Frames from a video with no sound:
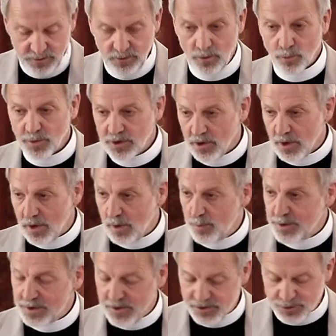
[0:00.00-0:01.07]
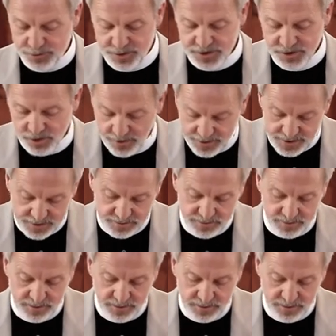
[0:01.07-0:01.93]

You'll recall because you just heard it.